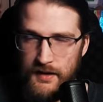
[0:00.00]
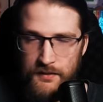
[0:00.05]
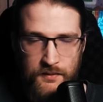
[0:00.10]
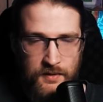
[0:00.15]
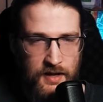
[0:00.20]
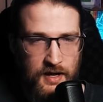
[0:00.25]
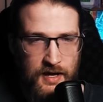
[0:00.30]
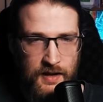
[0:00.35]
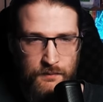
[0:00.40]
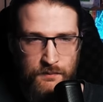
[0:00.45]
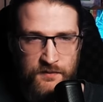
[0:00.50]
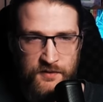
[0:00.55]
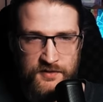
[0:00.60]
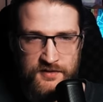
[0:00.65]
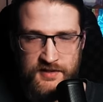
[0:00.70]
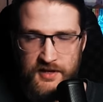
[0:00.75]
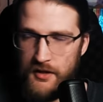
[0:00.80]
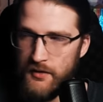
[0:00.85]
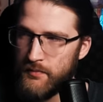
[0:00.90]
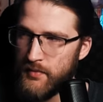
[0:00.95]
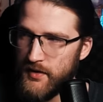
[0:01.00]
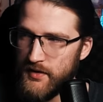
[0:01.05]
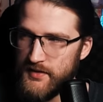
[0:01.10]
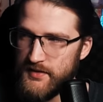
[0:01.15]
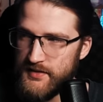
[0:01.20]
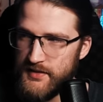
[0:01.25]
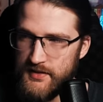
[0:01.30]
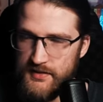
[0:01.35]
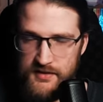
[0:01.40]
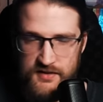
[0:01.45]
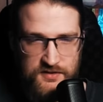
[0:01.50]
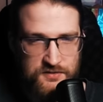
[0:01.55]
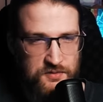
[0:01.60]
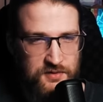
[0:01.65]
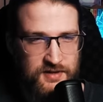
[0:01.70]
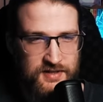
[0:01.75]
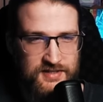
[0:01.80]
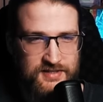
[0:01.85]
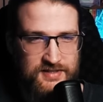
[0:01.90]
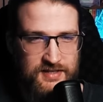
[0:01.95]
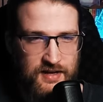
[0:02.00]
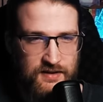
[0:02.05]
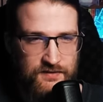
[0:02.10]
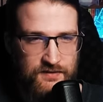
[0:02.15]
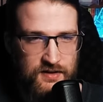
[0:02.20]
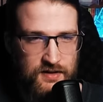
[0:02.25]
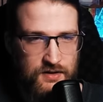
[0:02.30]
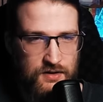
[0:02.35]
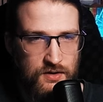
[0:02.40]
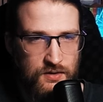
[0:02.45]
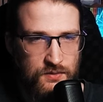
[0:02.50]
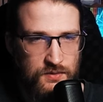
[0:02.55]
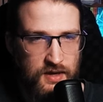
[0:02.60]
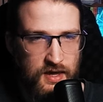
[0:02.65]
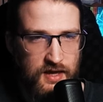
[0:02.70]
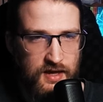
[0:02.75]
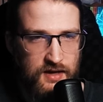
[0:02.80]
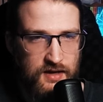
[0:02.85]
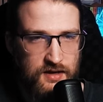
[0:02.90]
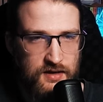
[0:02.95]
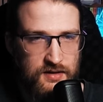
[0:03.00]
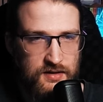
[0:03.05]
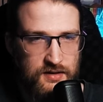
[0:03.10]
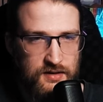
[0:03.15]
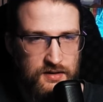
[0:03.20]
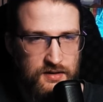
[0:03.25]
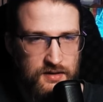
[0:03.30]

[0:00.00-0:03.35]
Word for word: Anyone hype for South Park season 27? Oh, yeah.